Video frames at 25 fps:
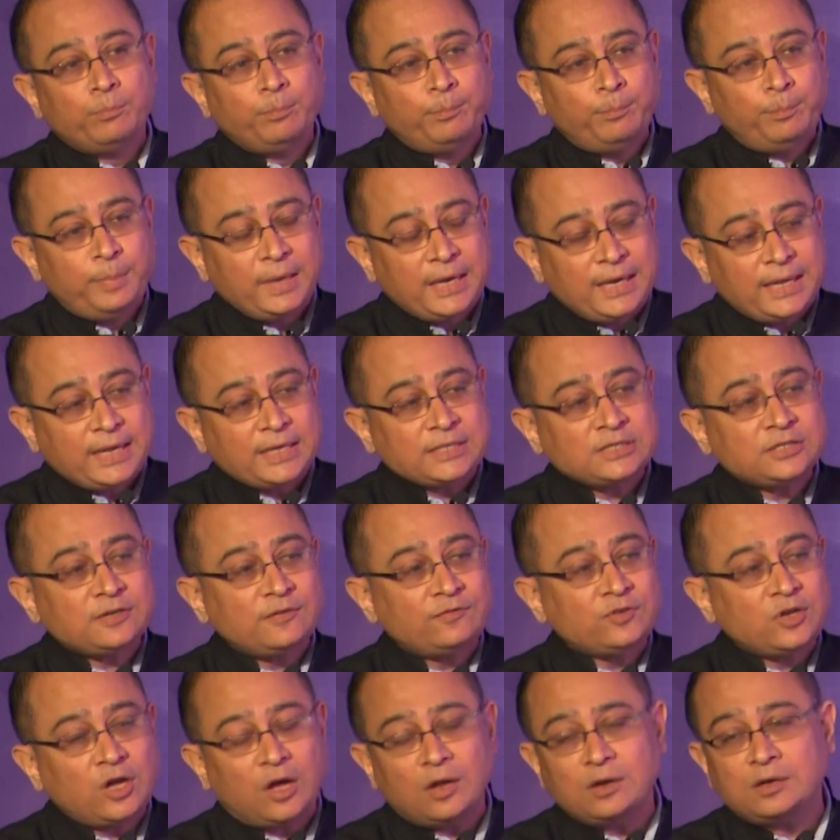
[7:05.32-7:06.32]
billions
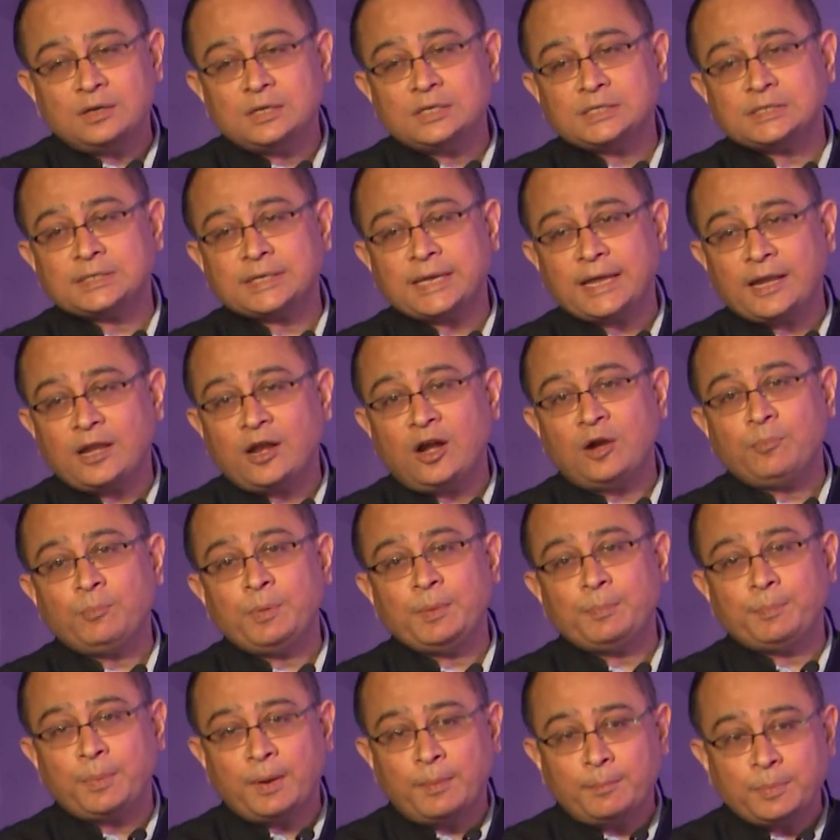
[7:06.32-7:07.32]
of dollars cannot be
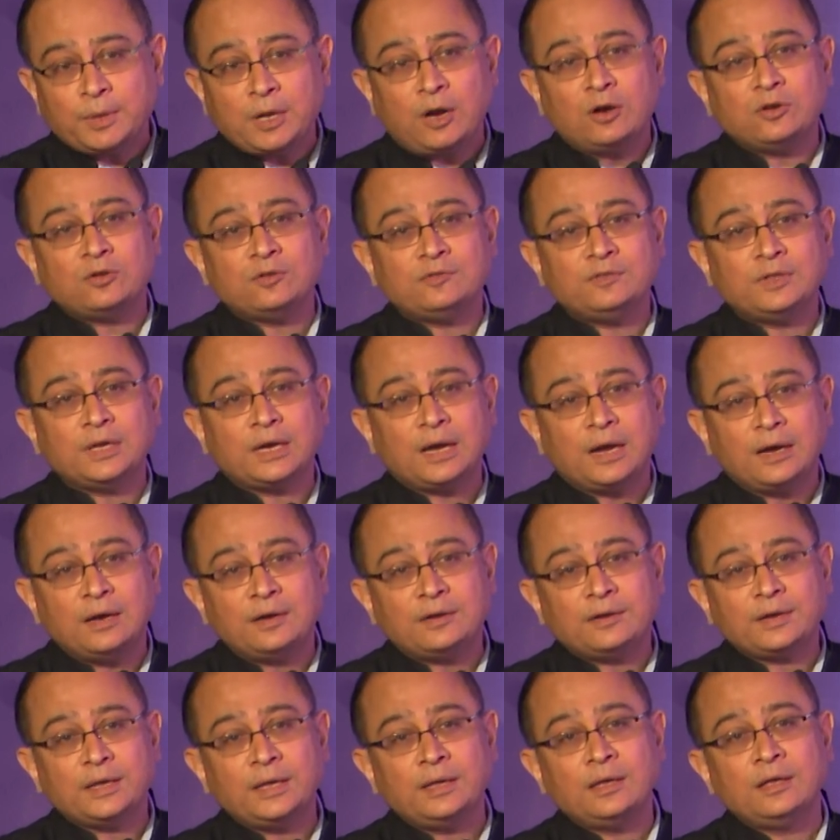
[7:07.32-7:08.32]
pumped out of the
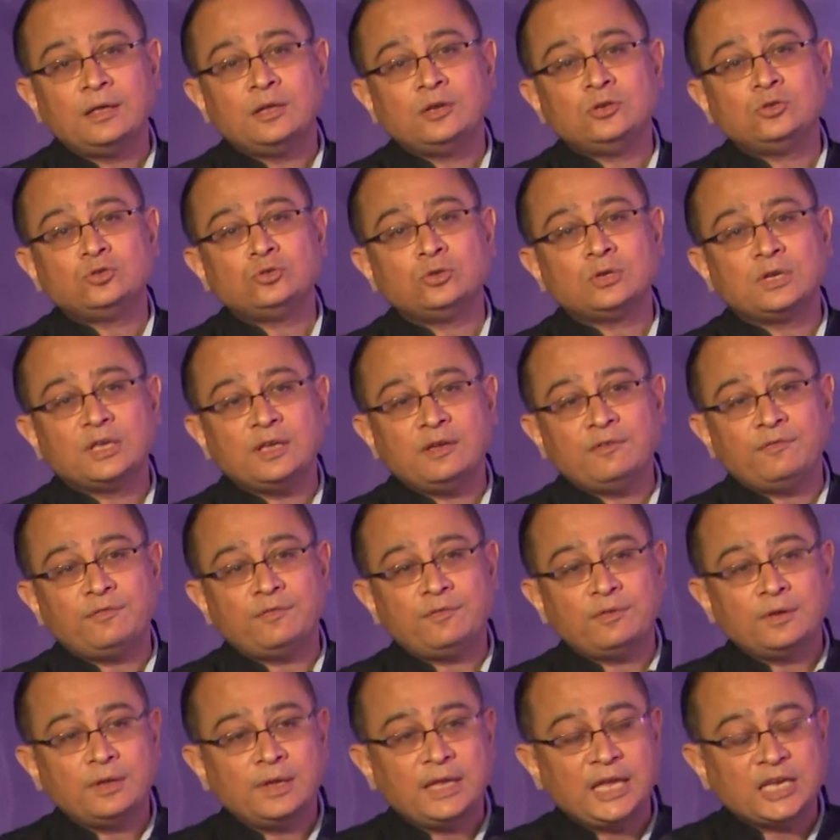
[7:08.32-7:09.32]
country to
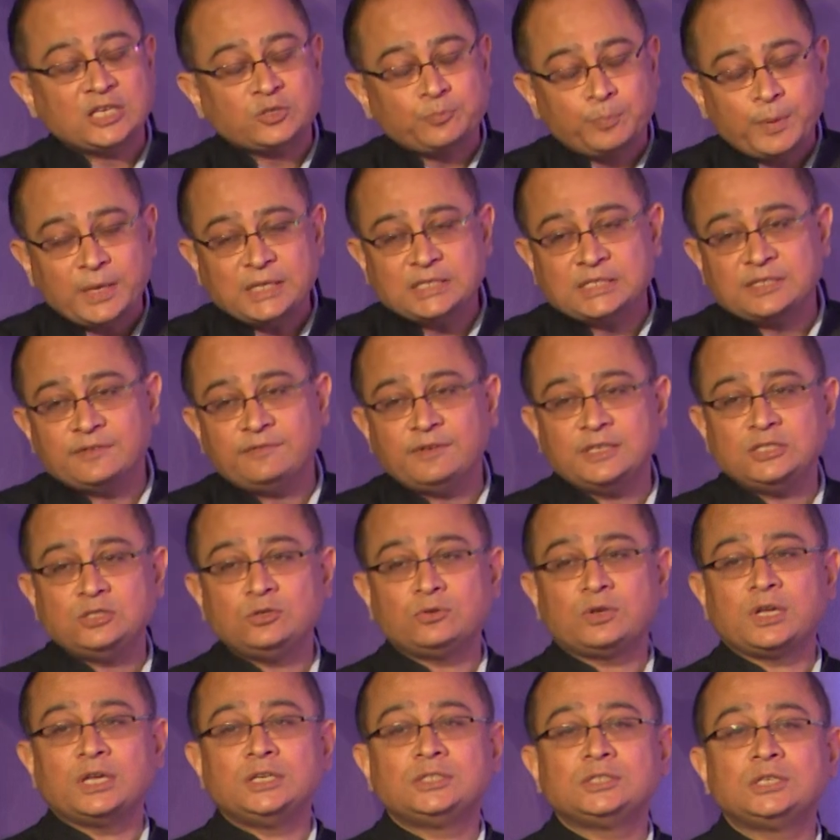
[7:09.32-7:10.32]
give expensive
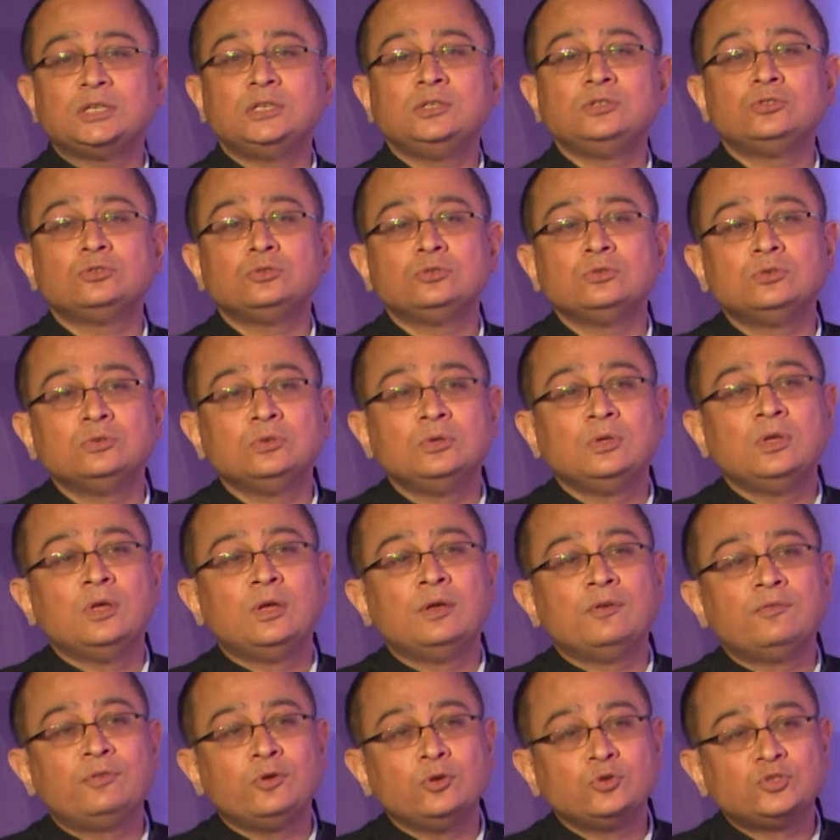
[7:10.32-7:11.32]
education to
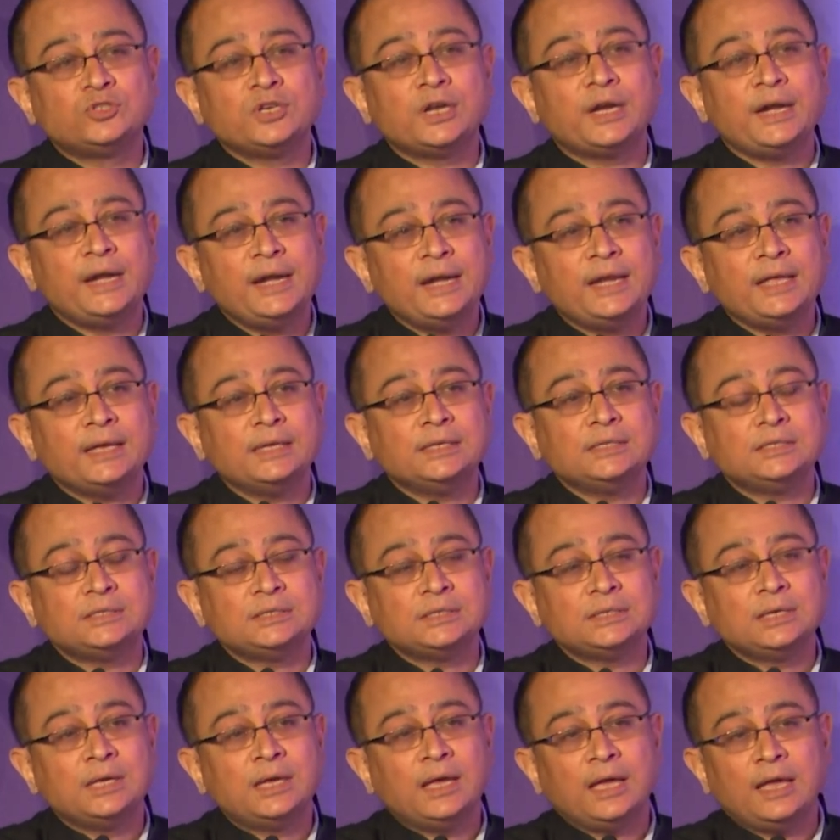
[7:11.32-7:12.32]
future
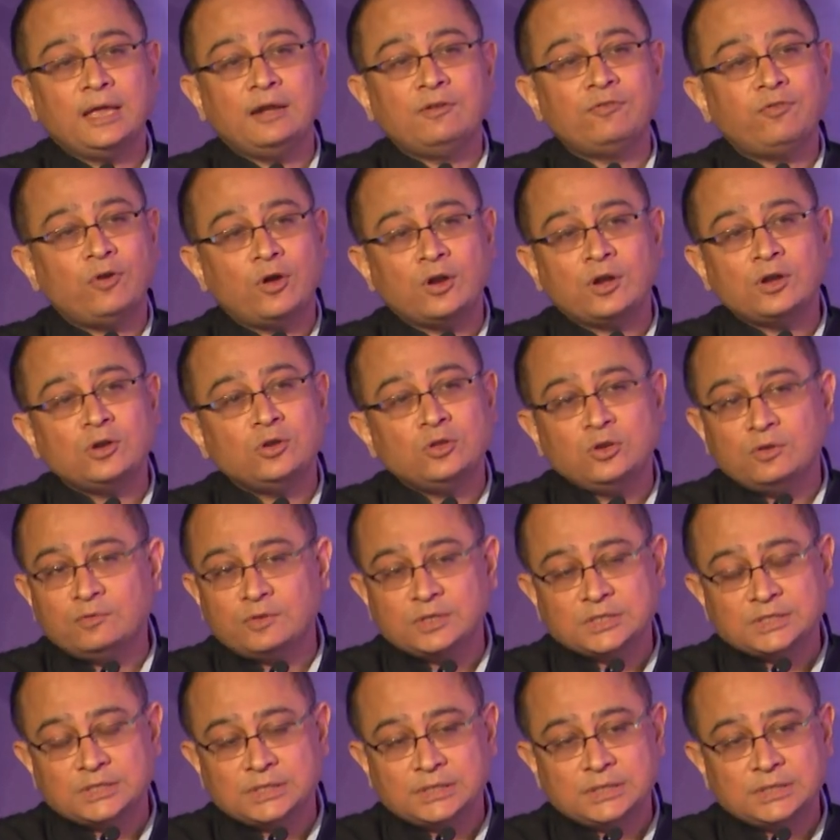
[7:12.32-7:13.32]
Indians in foreign
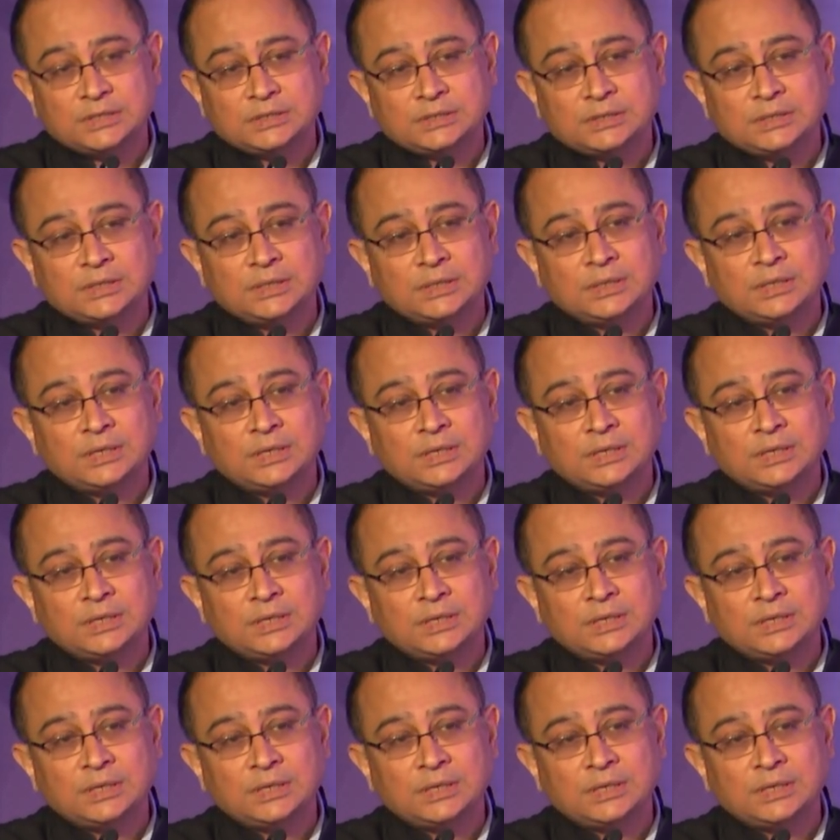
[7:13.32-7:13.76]
universities.